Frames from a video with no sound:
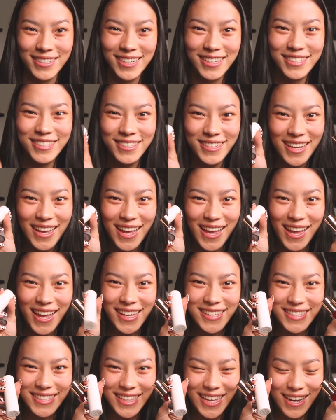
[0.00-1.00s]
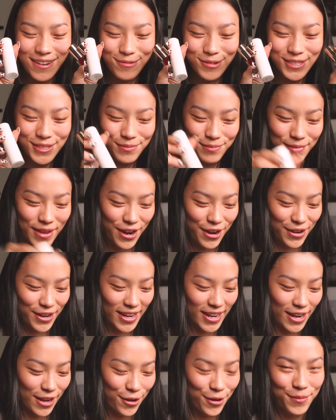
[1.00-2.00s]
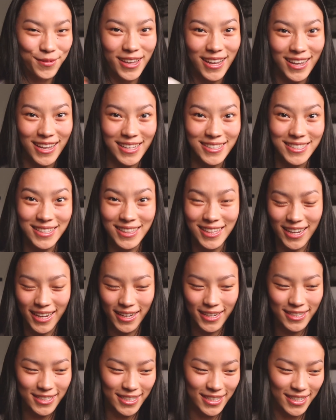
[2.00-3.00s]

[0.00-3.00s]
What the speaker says: right, you guys, that was Merit. I hope you guys liked